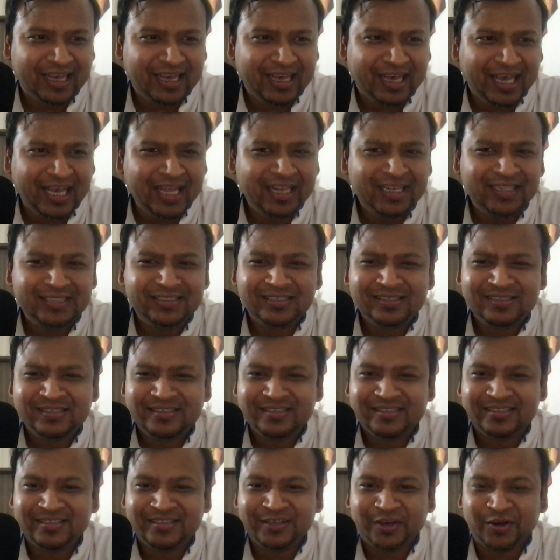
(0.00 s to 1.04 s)
I'll
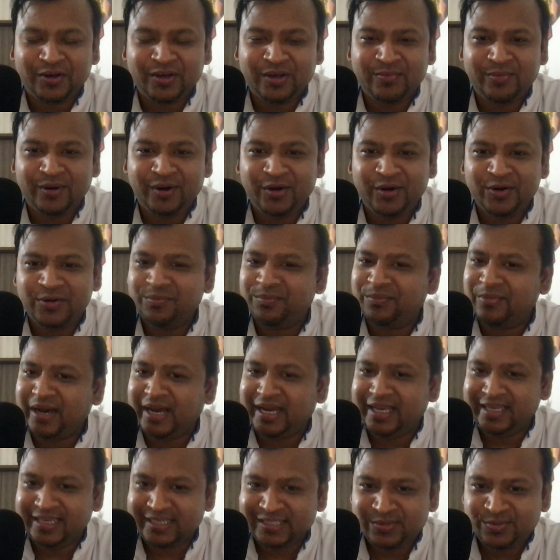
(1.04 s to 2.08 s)
just talk about my
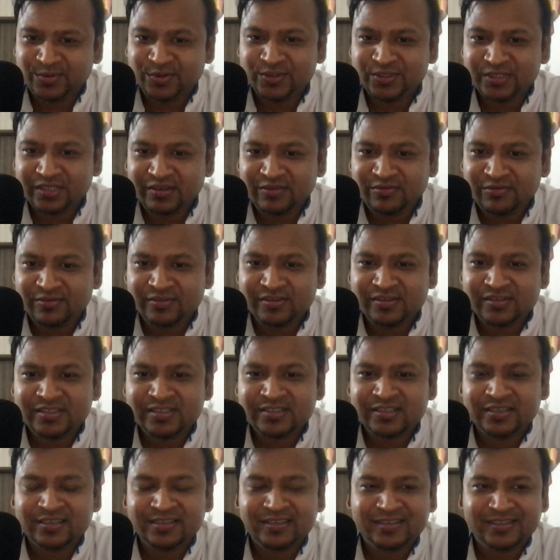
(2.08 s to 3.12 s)
exposure
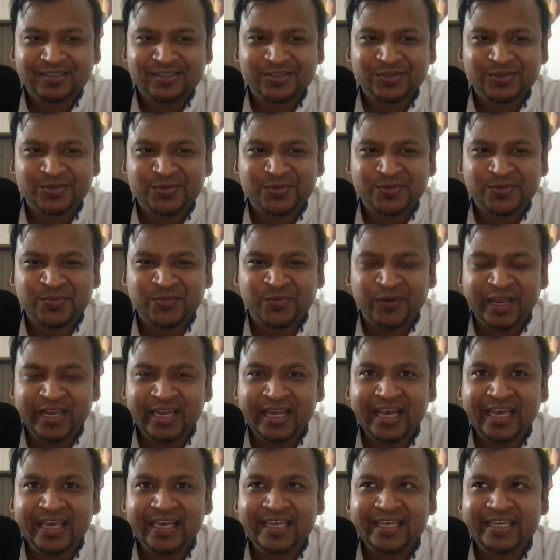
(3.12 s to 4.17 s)
first. So when
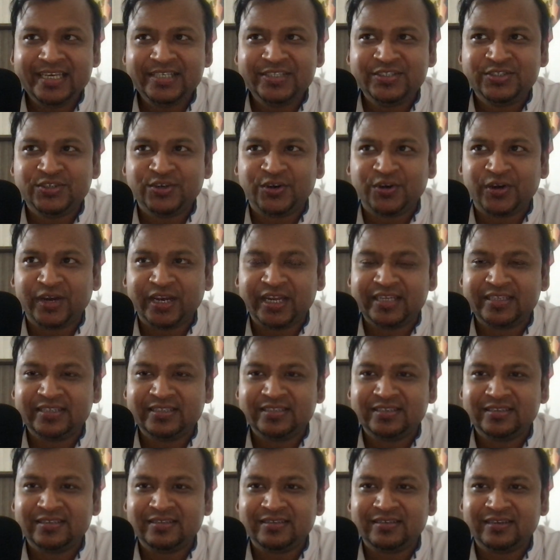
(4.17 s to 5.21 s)
I joined
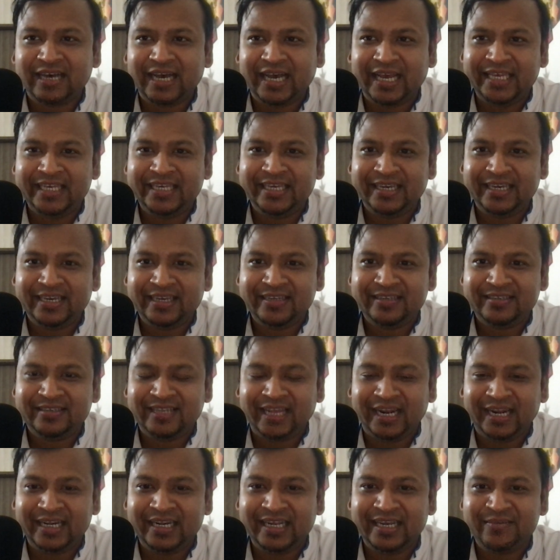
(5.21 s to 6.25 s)
iGate,
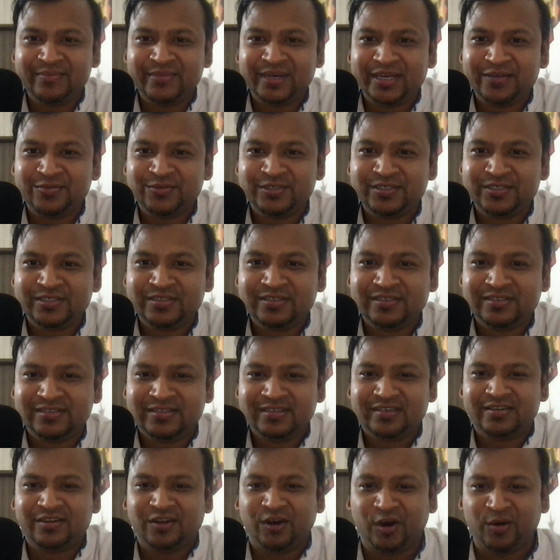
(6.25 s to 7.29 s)
that time I was just
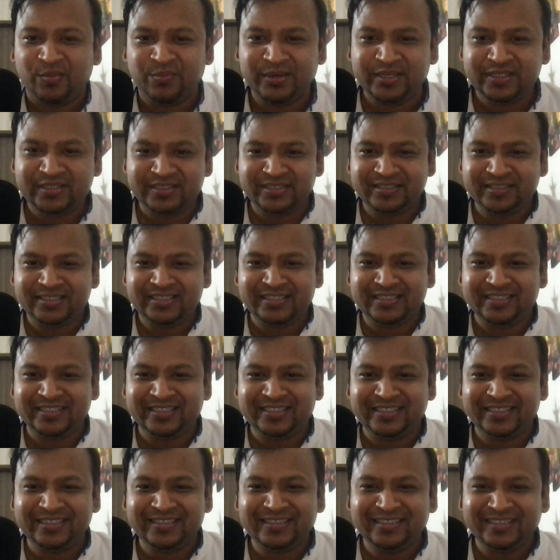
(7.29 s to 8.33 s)
an operations
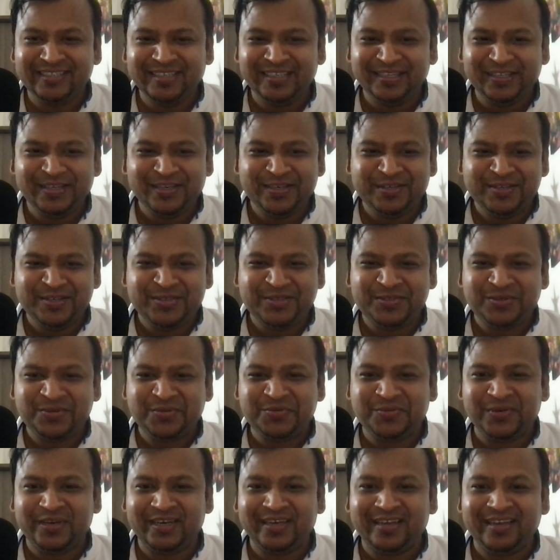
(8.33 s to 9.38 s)
engineer. So
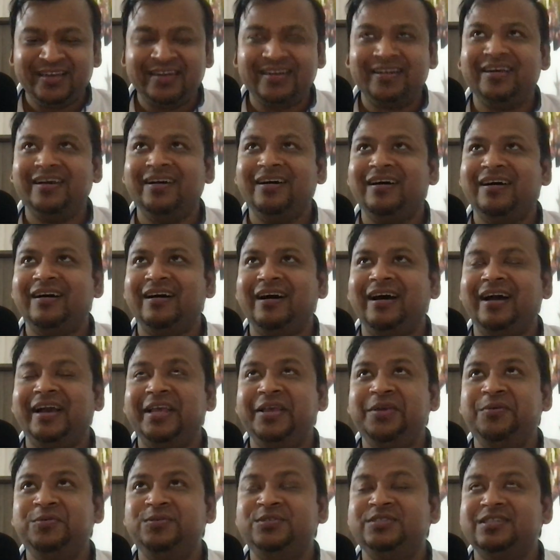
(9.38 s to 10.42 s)
where
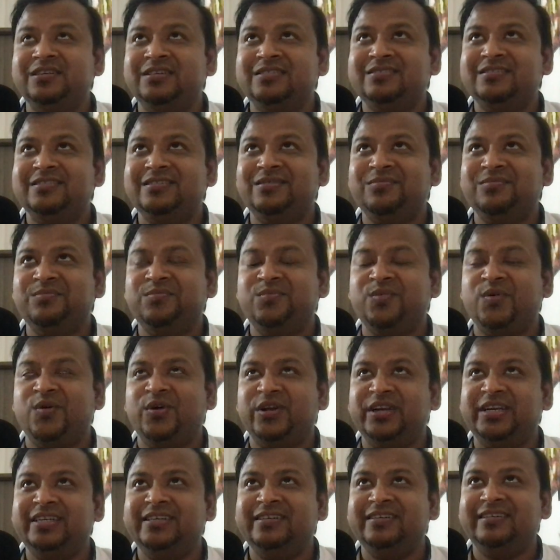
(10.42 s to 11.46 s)
you just
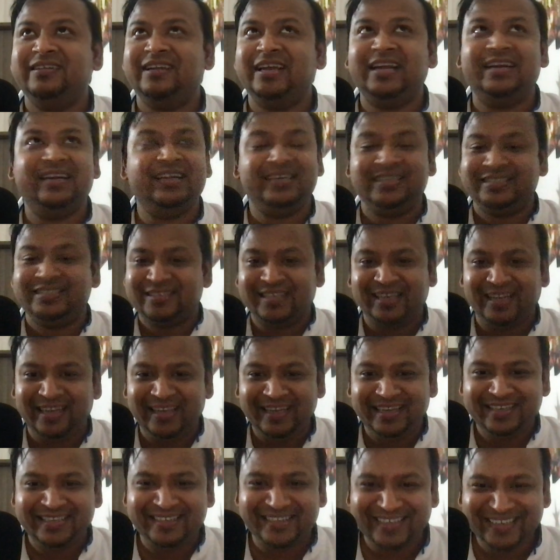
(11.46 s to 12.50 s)
monitor and
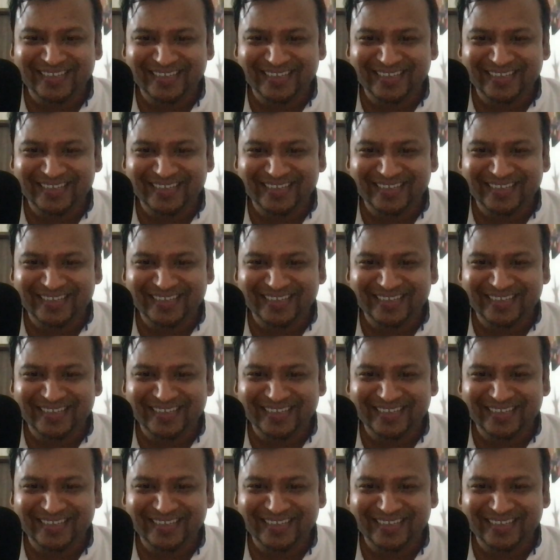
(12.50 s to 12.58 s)
escalate,